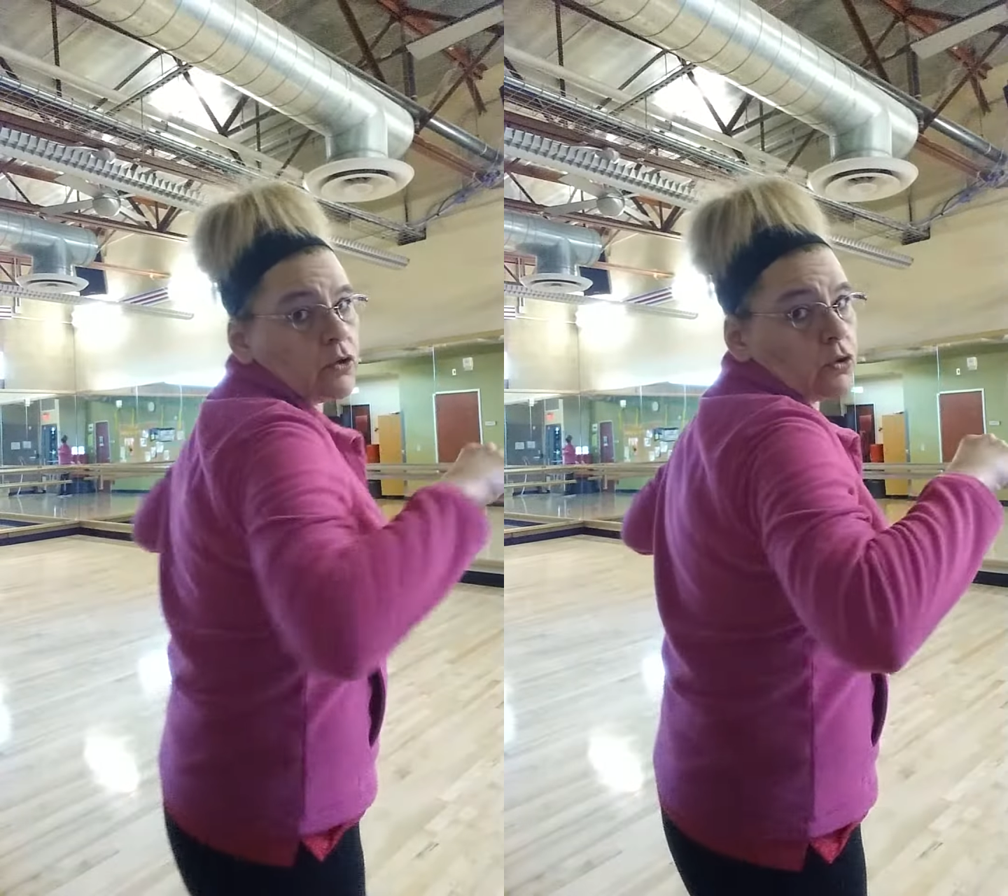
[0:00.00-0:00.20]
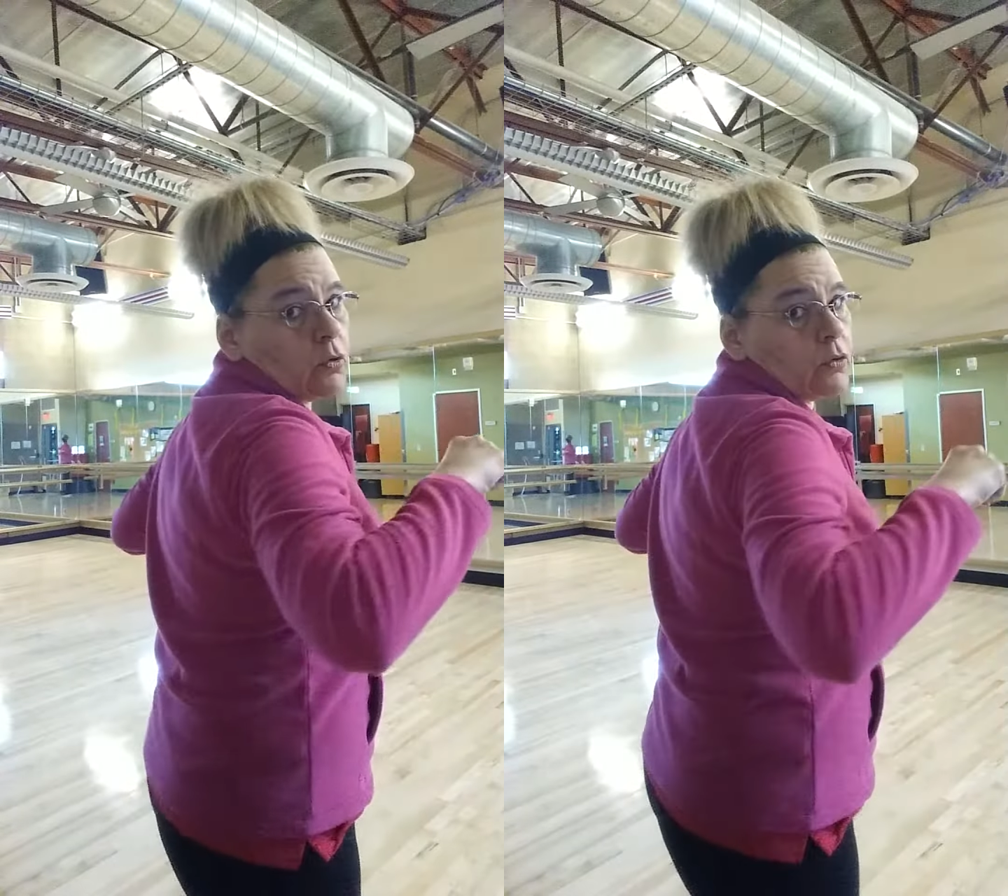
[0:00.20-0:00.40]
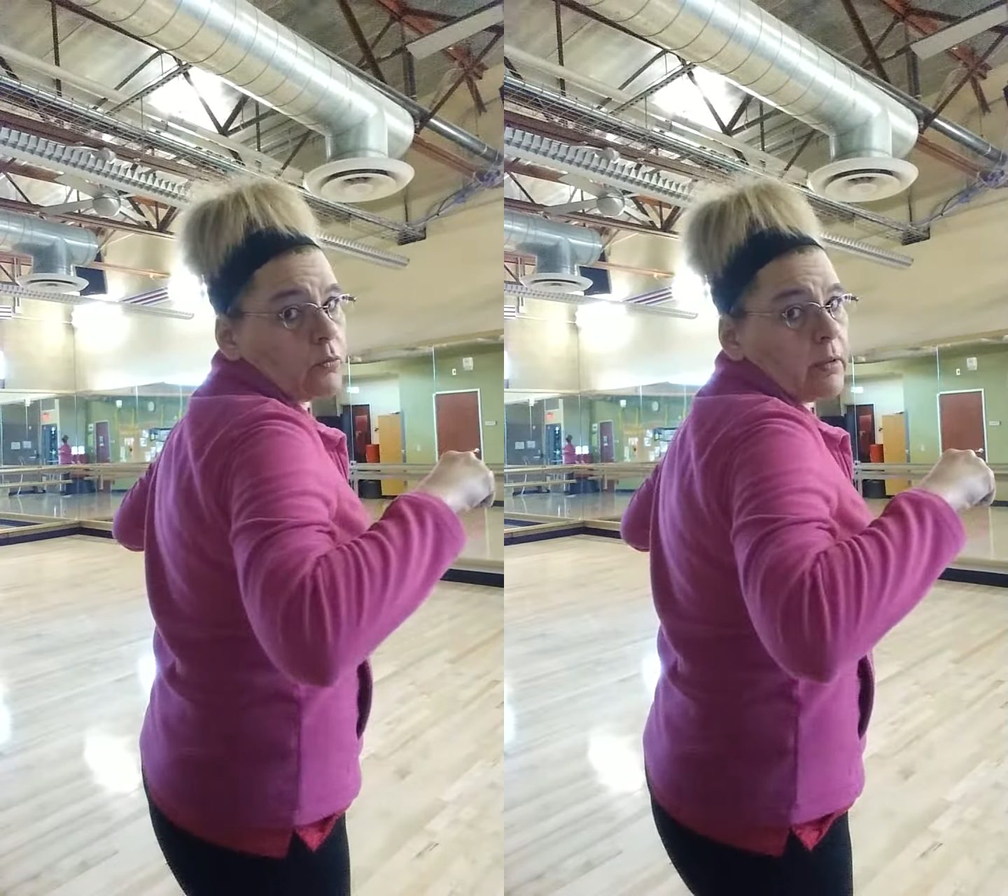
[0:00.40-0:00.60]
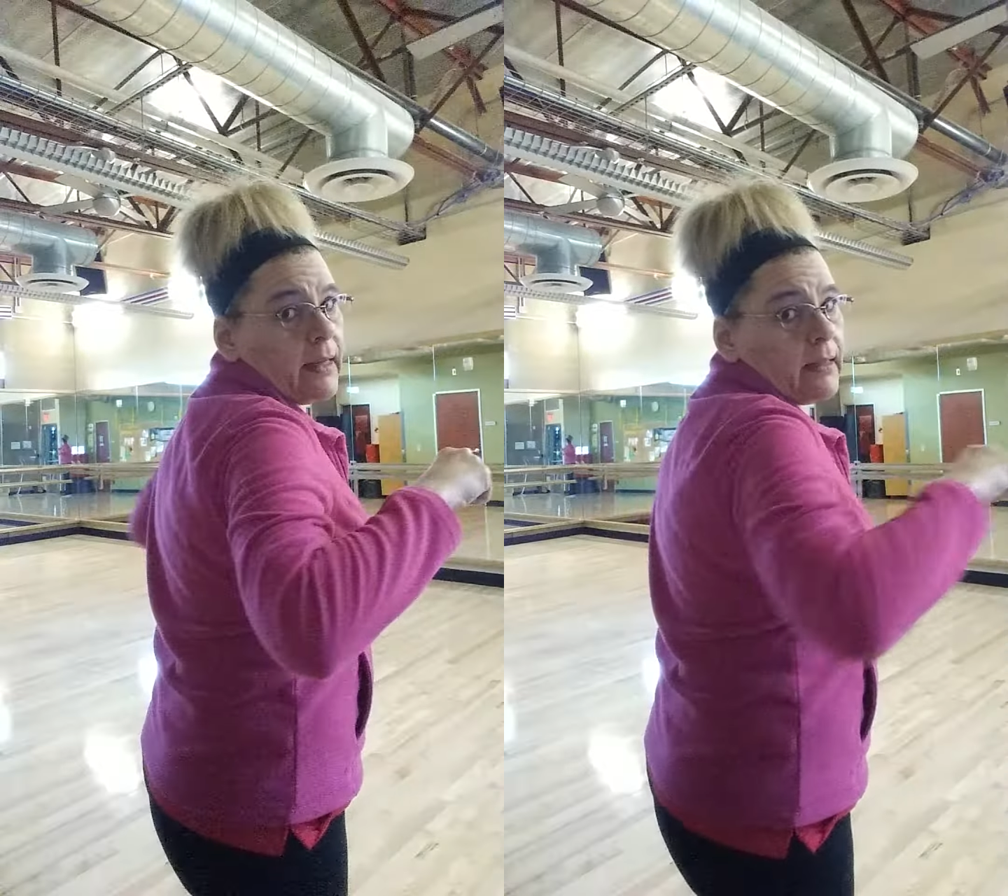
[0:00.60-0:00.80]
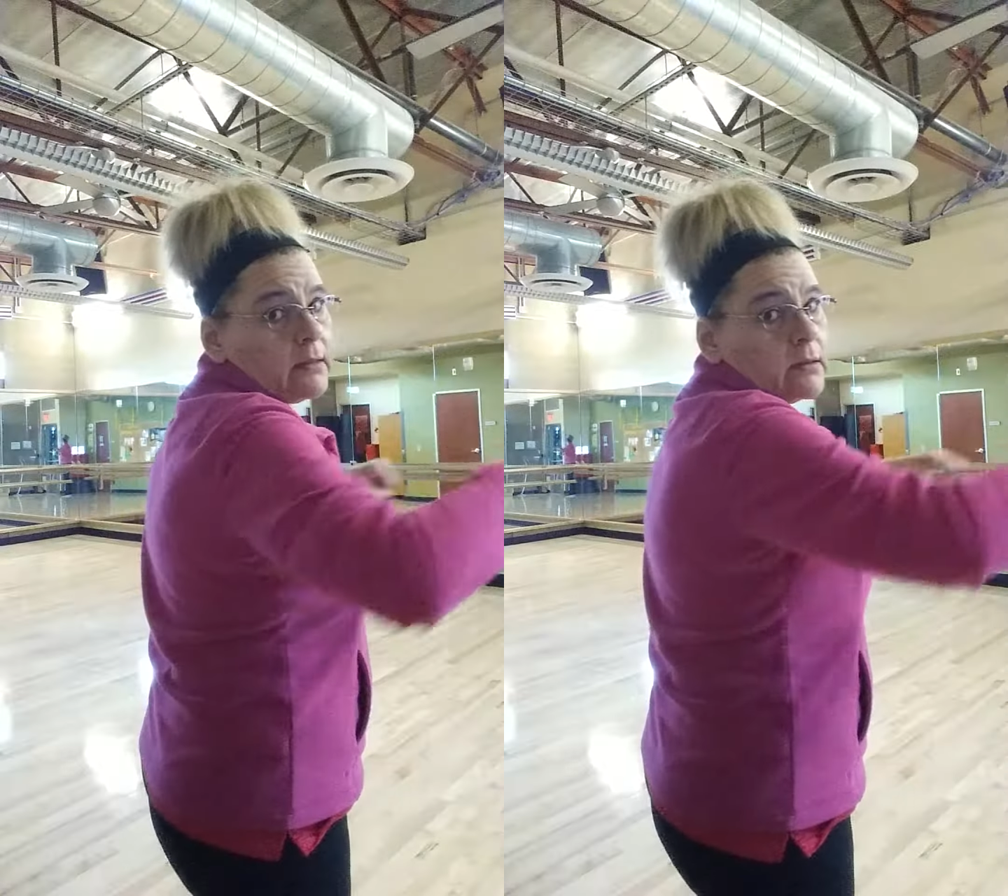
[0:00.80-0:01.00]
shoulder
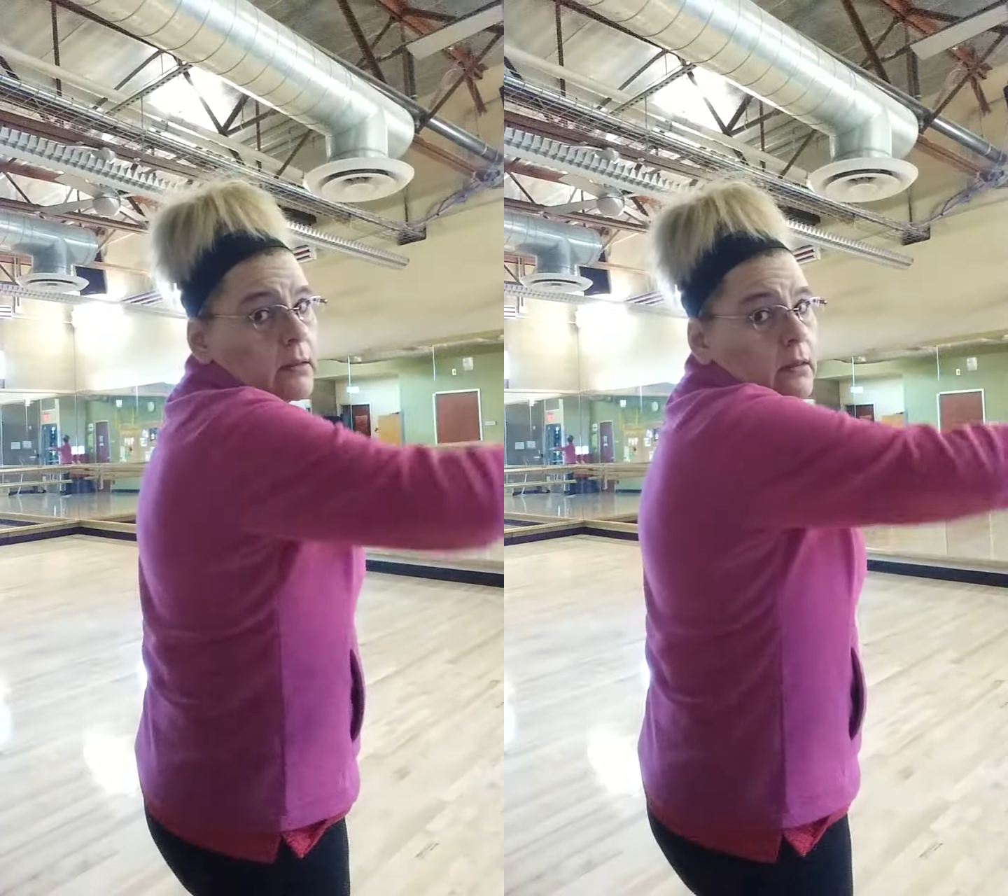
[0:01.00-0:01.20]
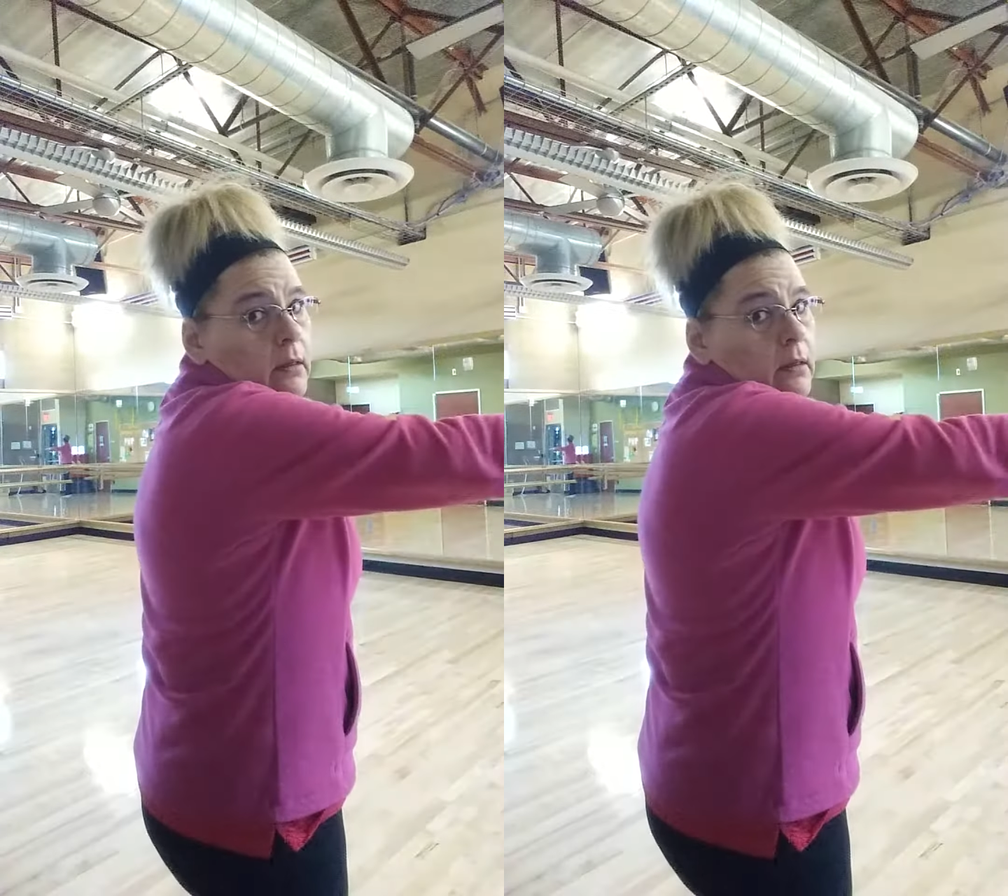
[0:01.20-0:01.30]
blades